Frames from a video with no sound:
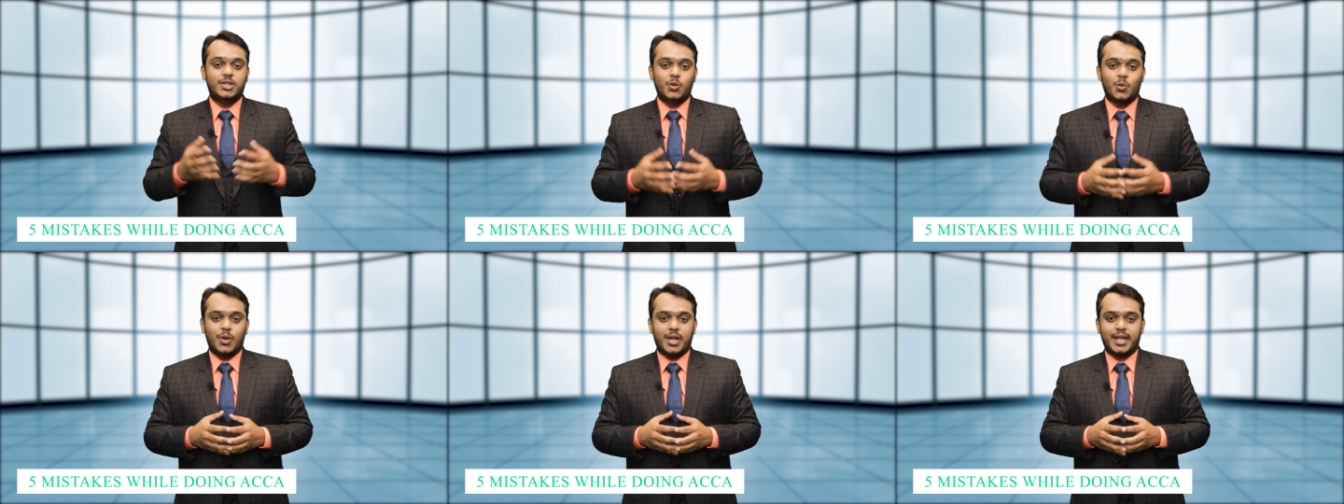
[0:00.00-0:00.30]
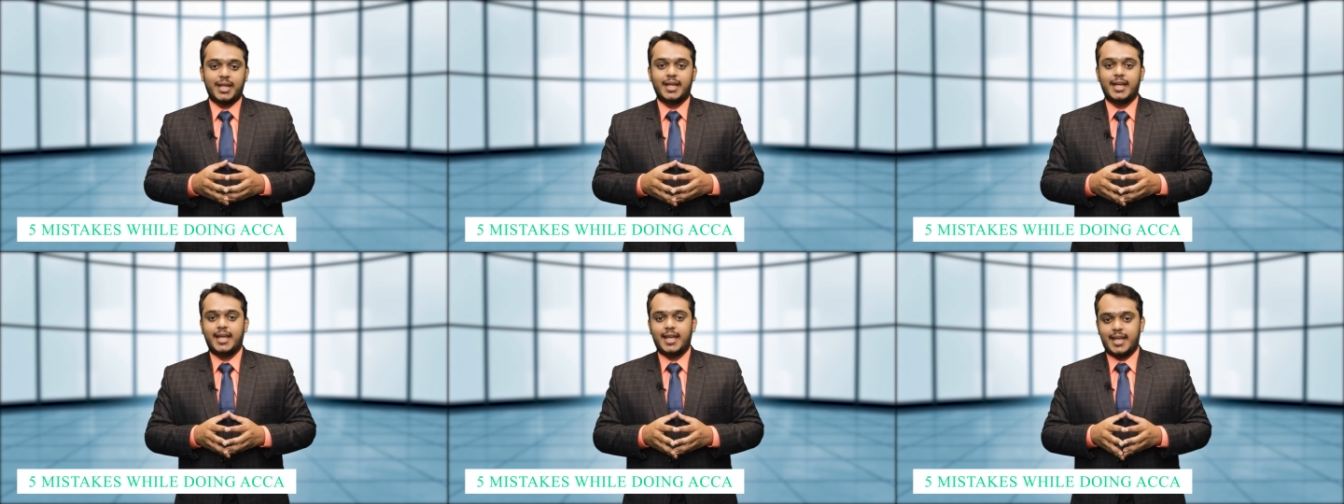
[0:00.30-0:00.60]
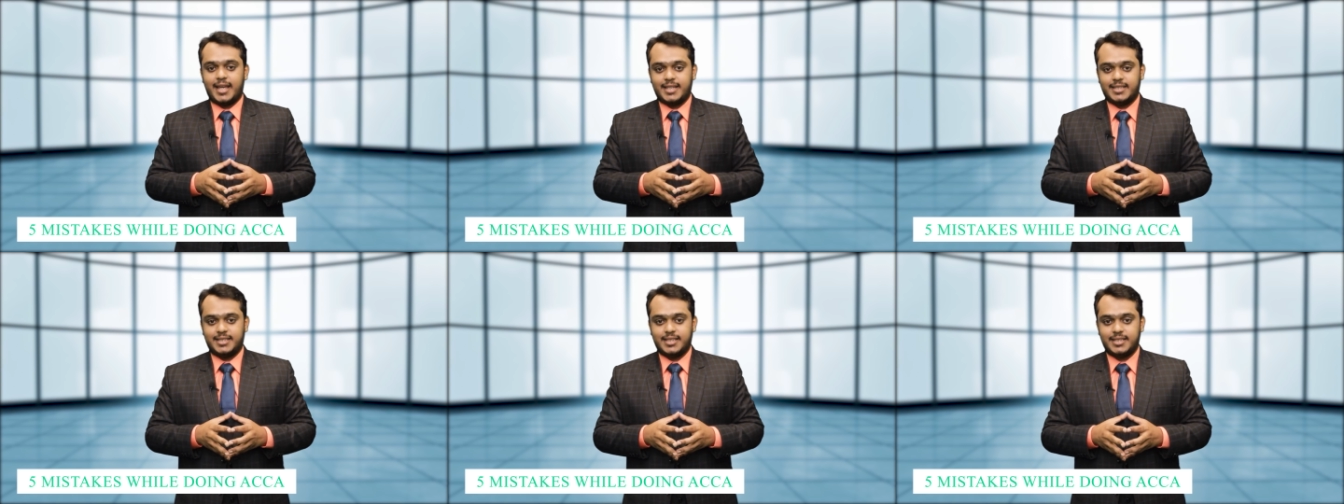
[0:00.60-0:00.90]
doing
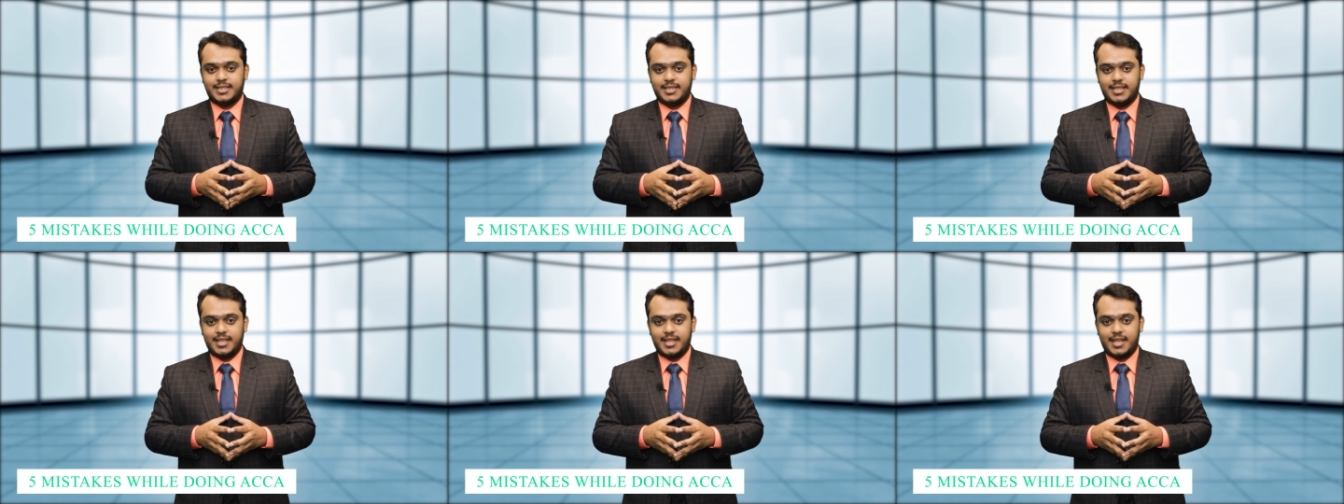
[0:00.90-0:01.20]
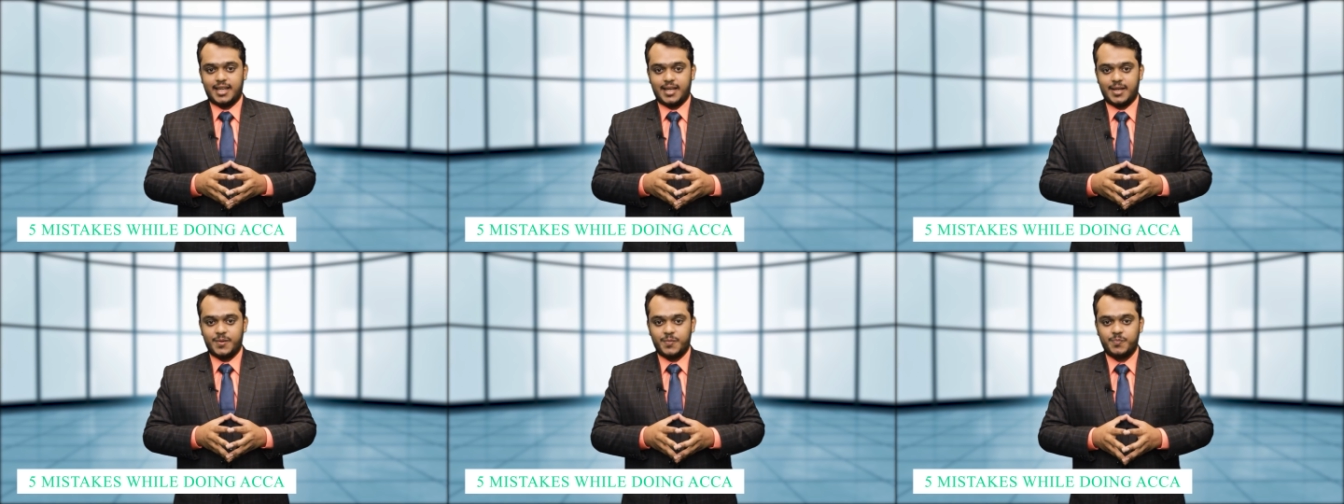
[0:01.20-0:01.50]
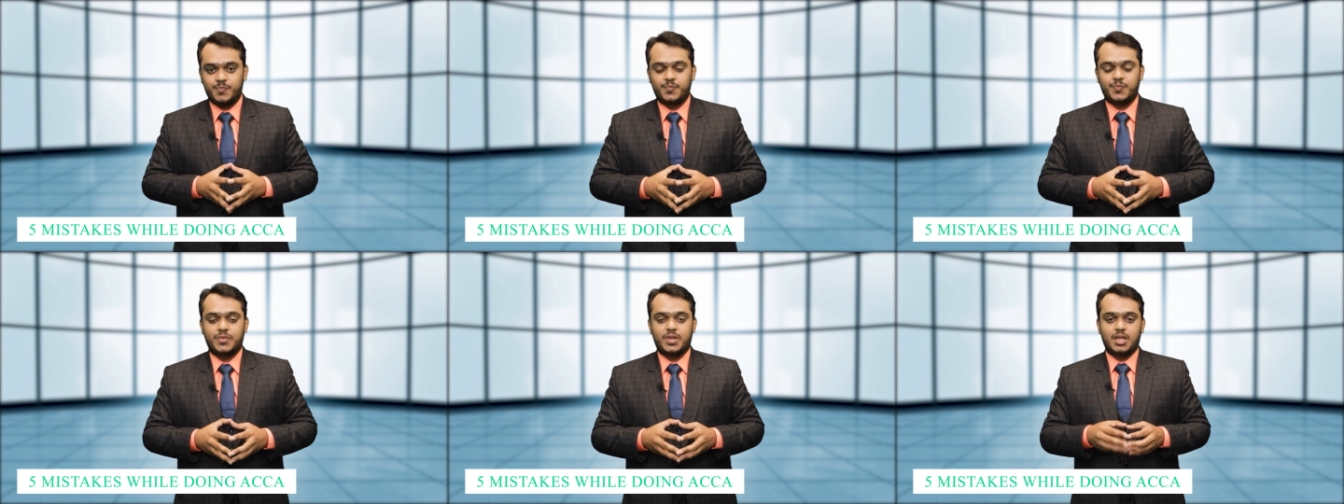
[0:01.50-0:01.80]
ACCA.
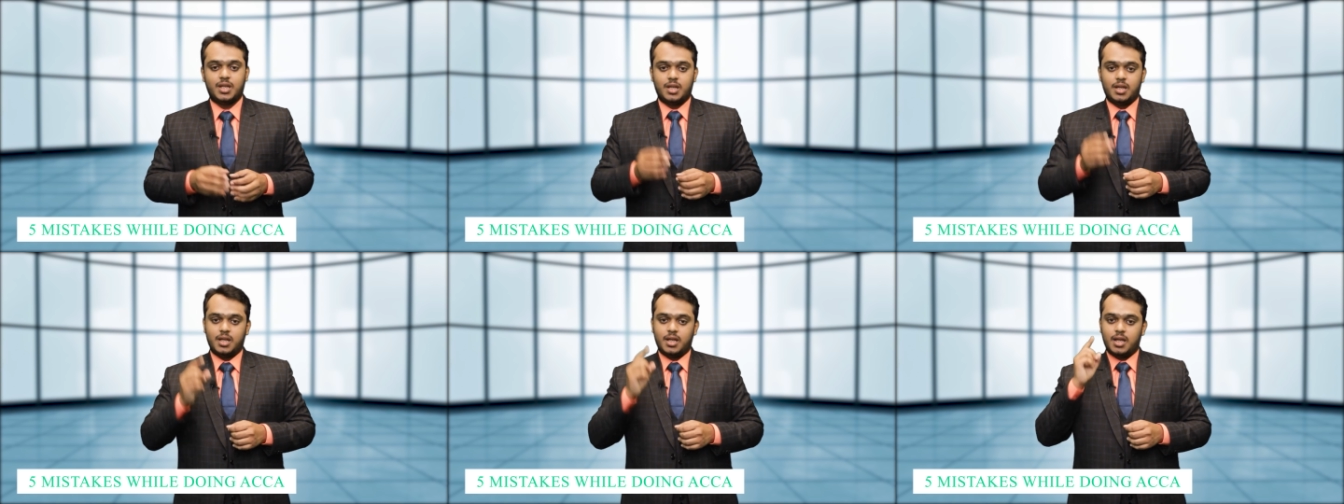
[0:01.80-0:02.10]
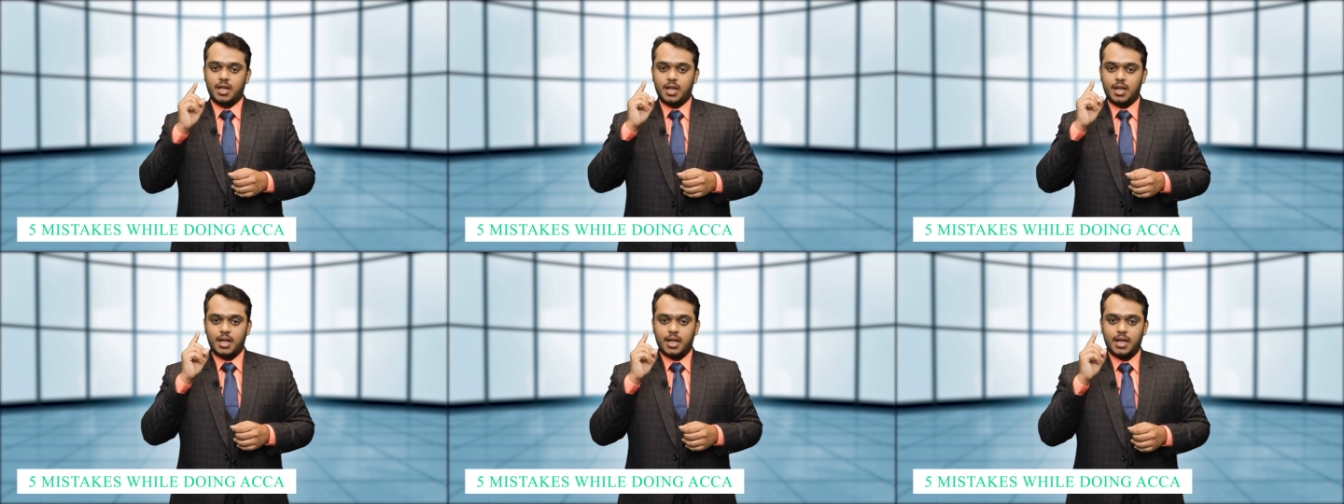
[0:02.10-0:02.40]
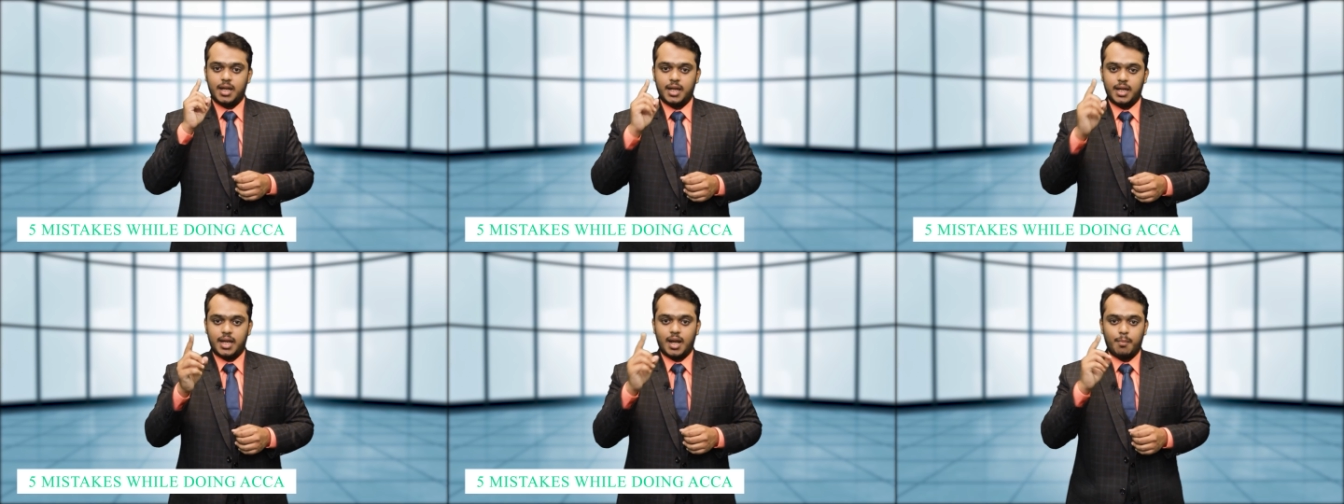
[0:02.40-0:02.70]

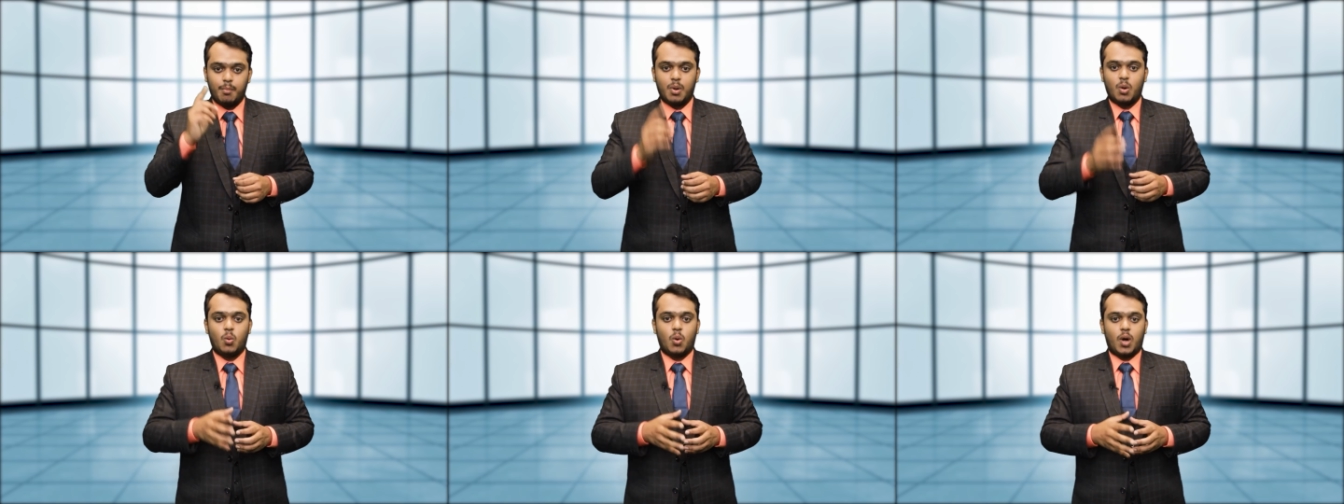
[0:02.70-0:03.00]
Number